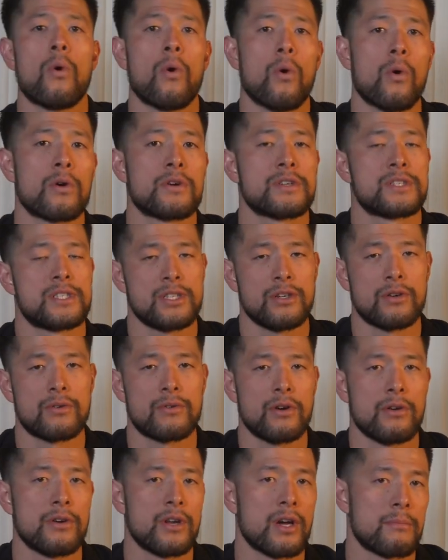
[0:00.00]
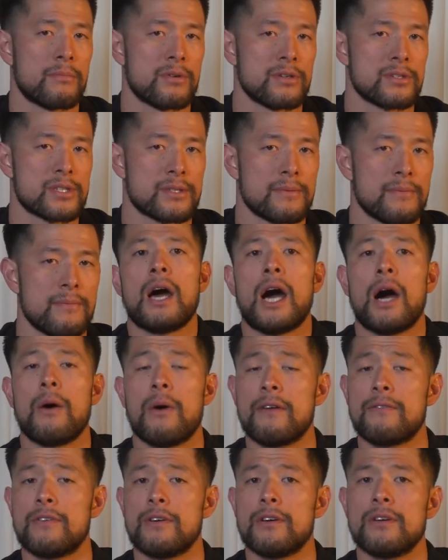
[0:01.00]
or seal row numbers.
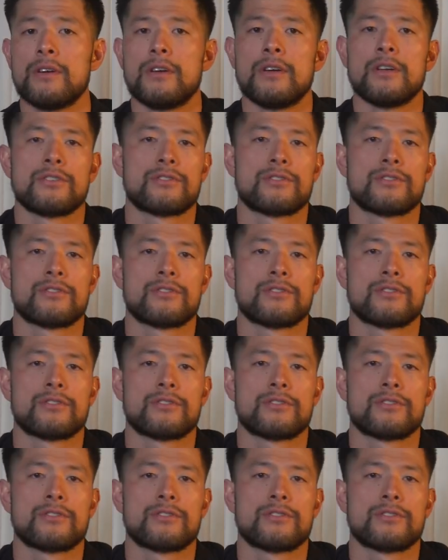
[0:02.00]
However,